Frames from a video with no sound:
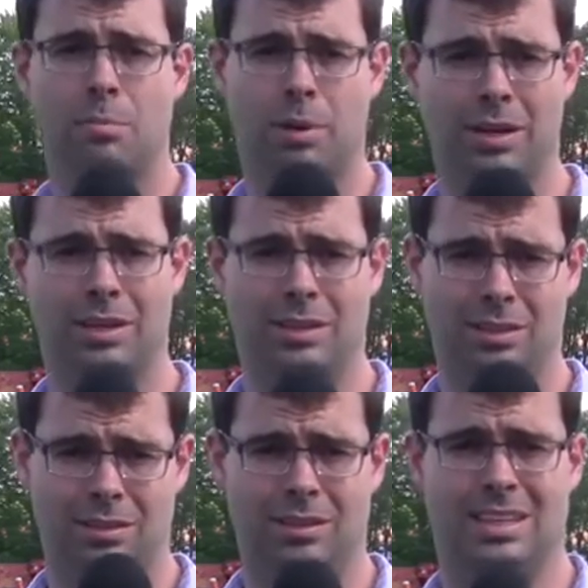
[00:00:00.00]
but
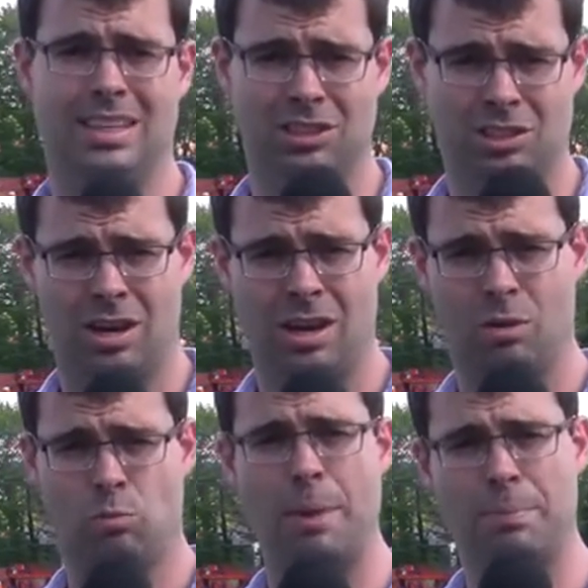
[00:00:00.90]
his
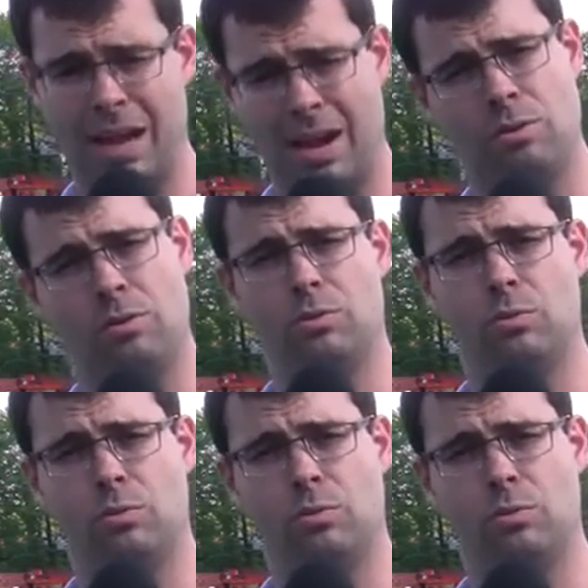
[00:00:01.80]
rep count